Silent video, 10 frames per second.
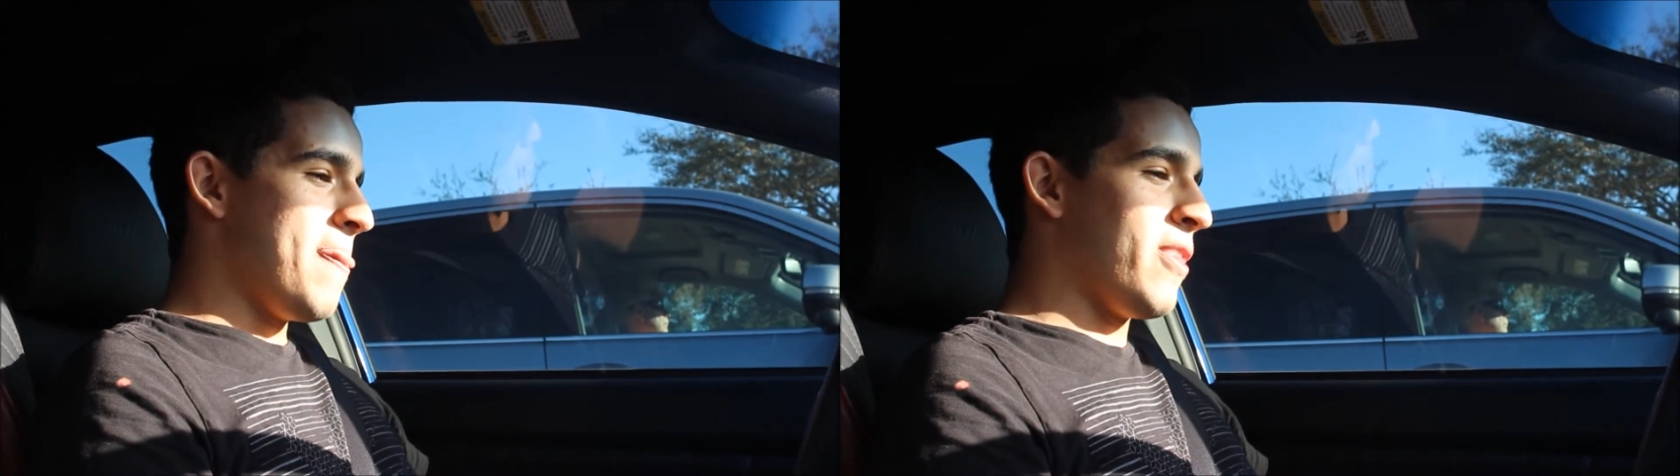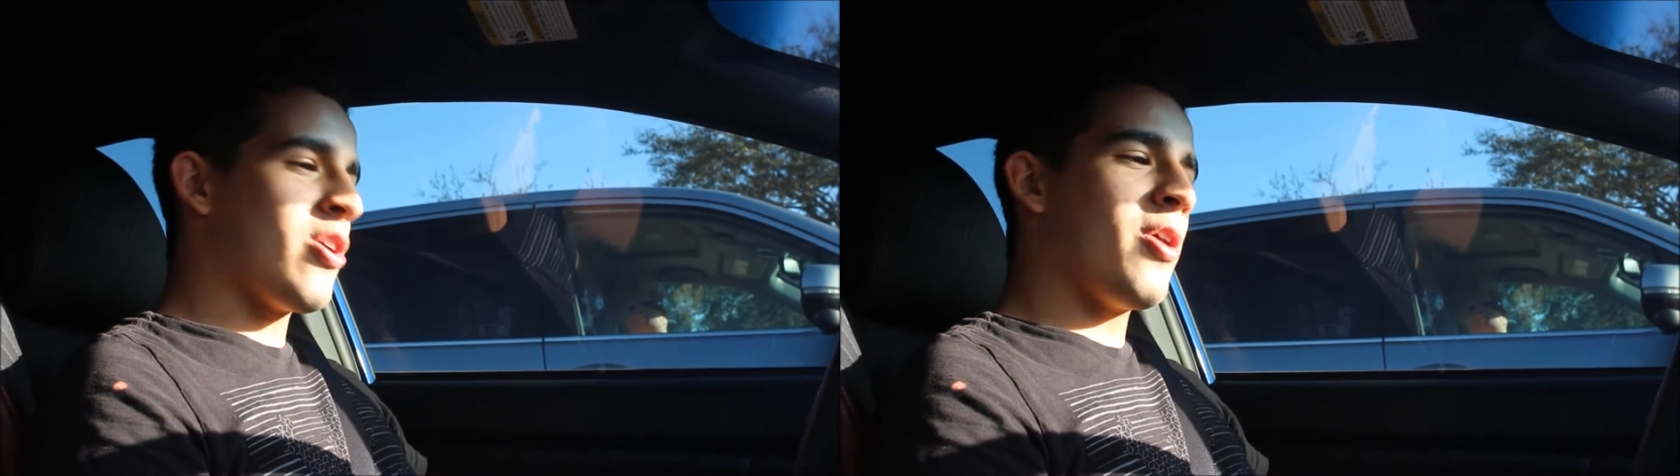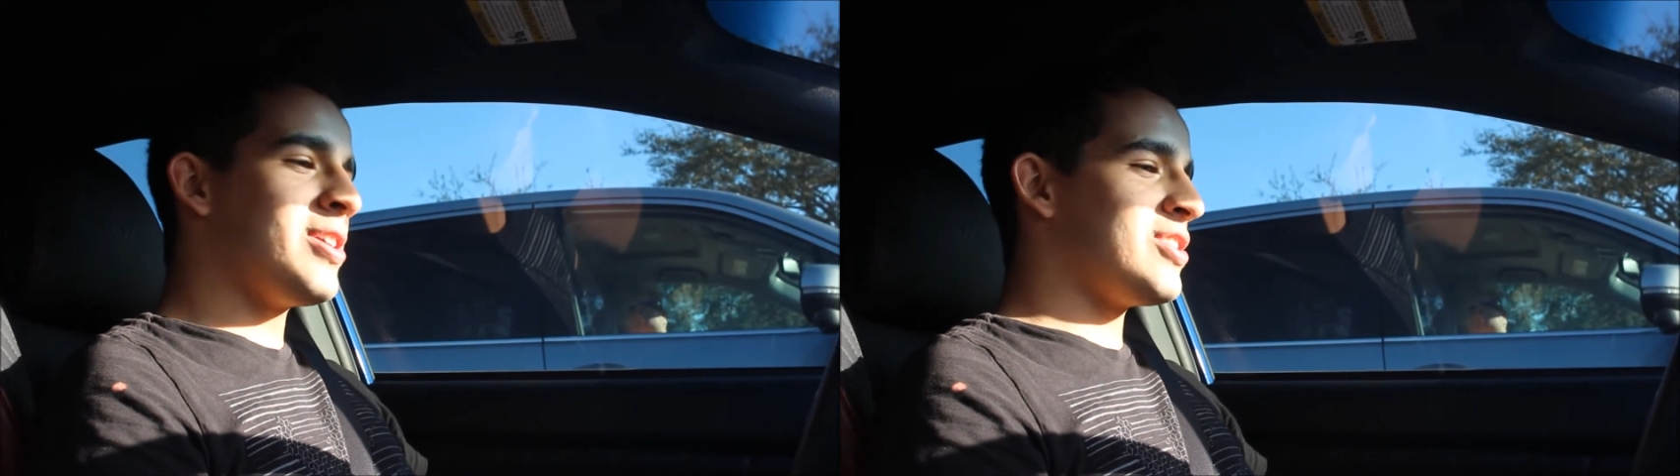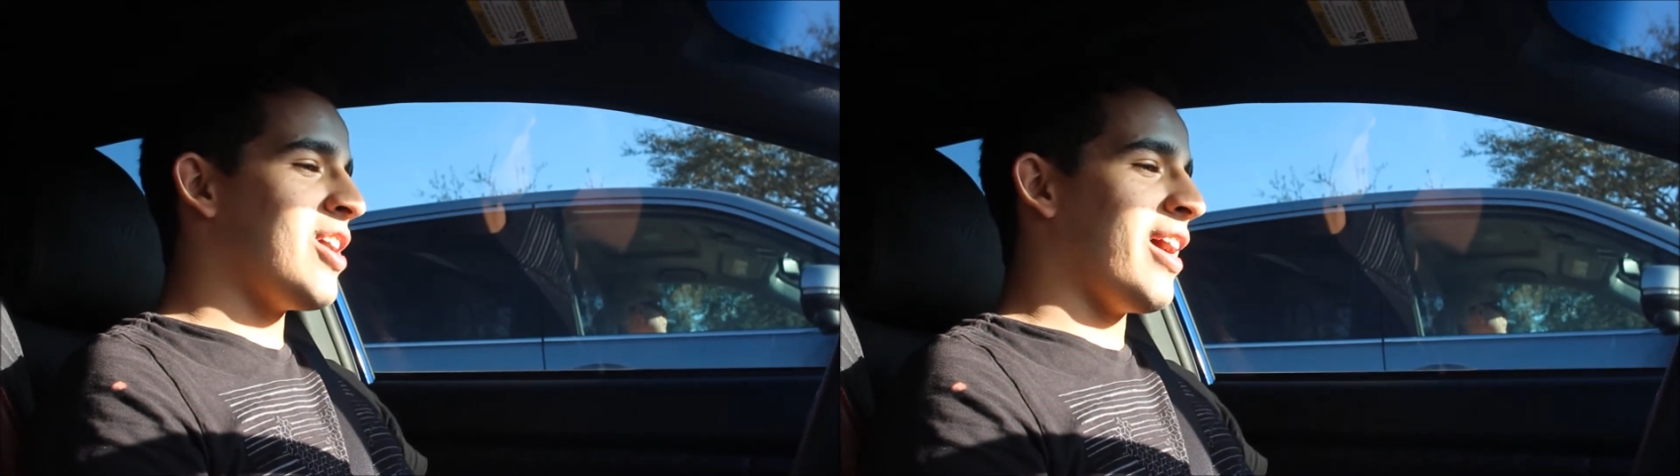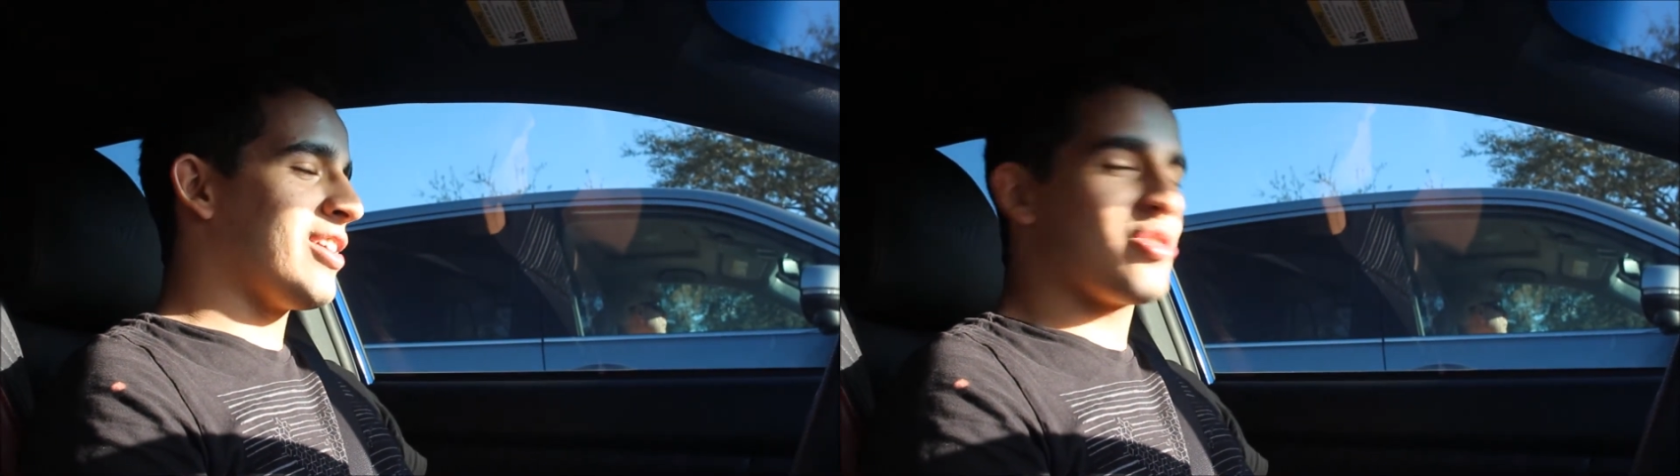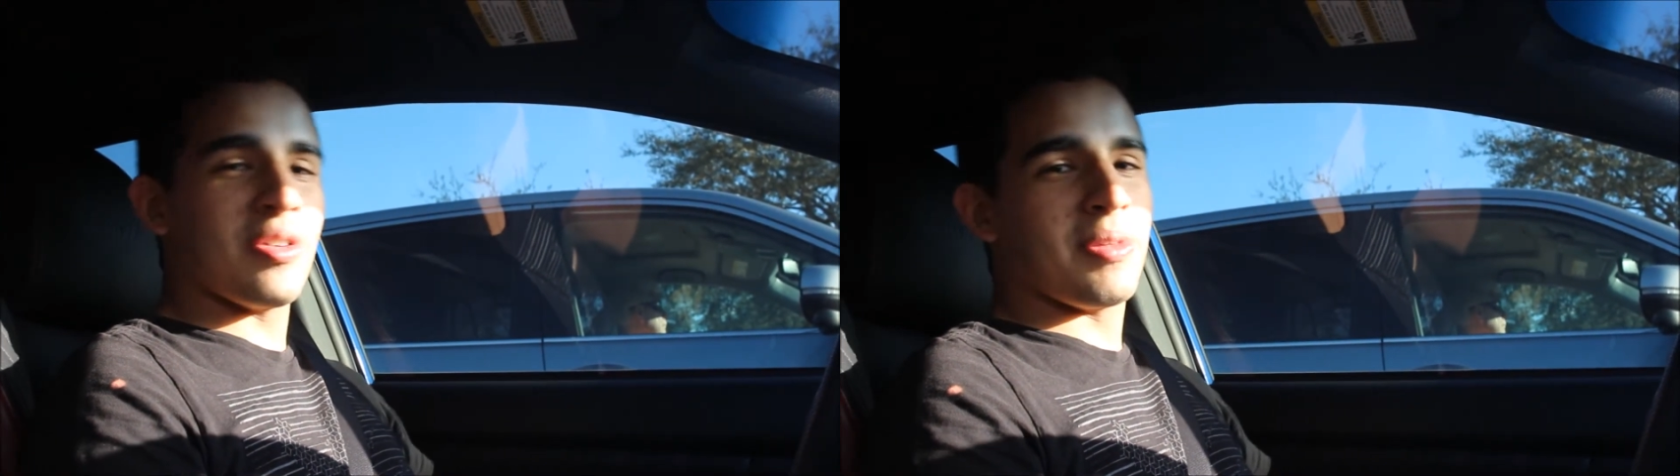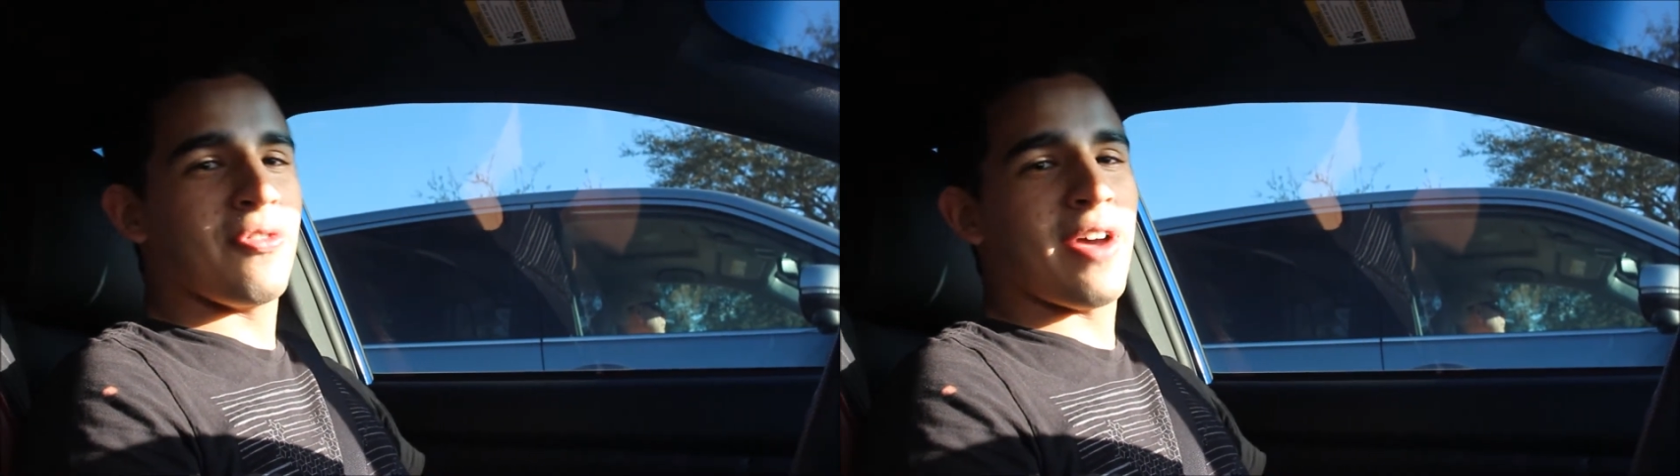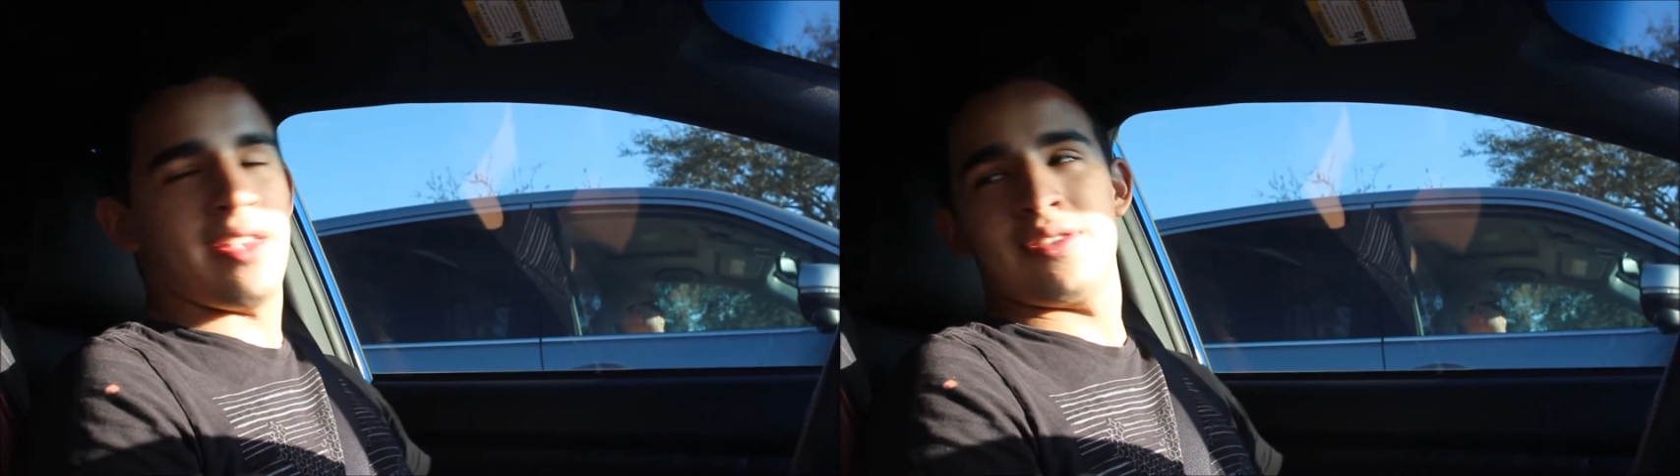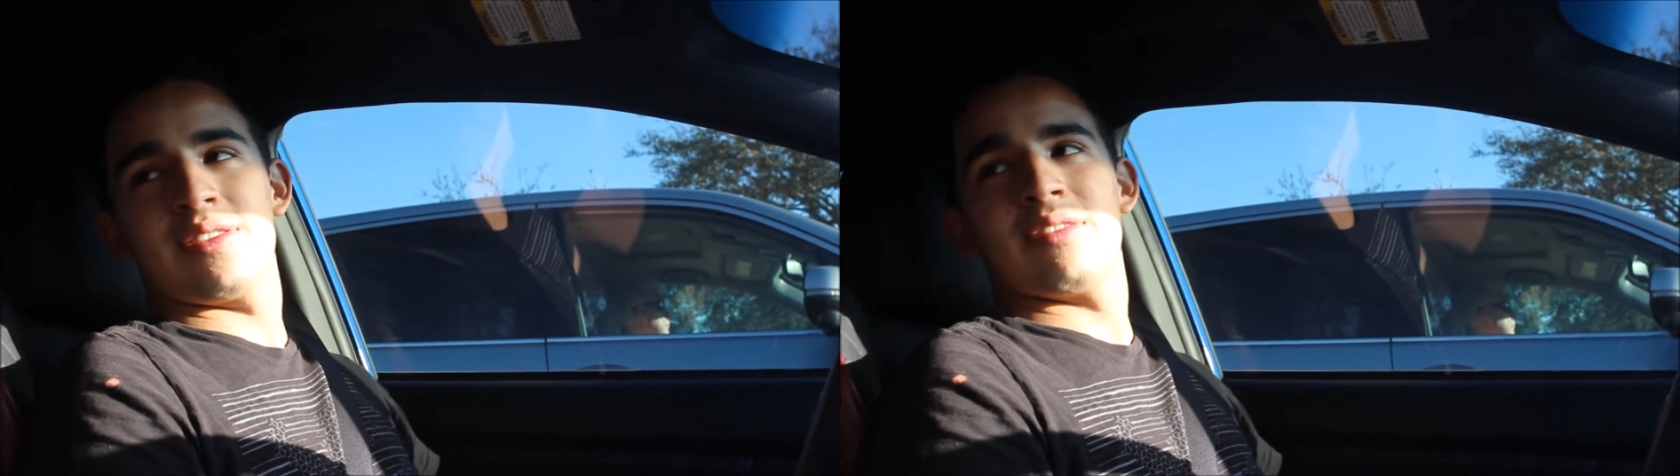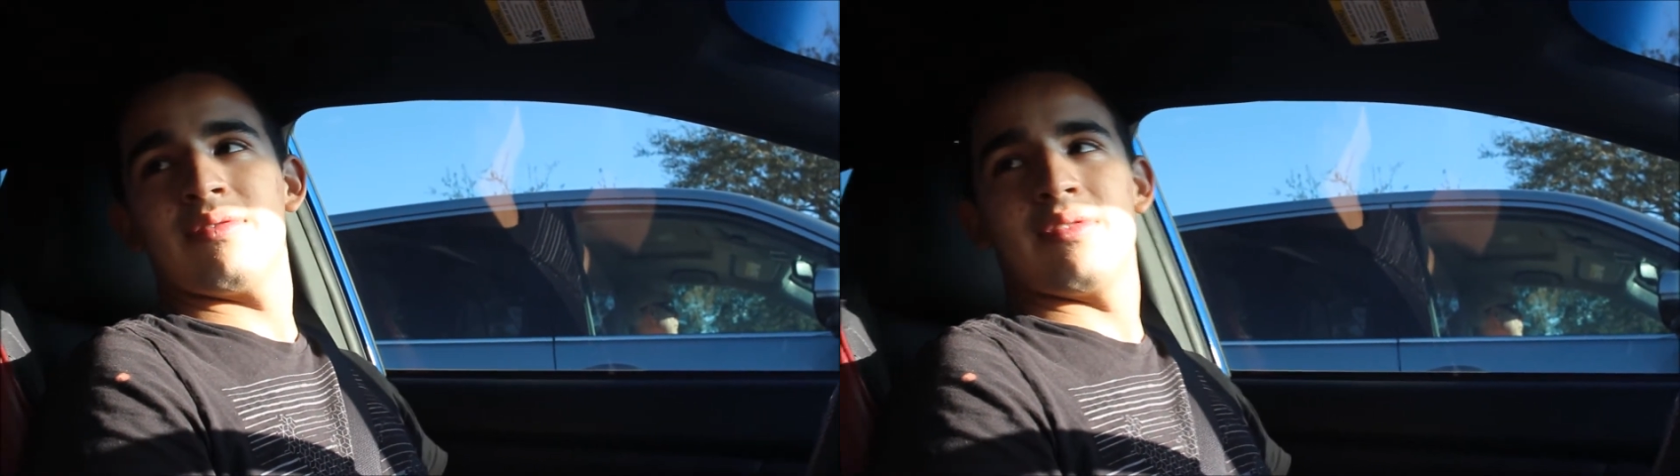The car is not extremely fast.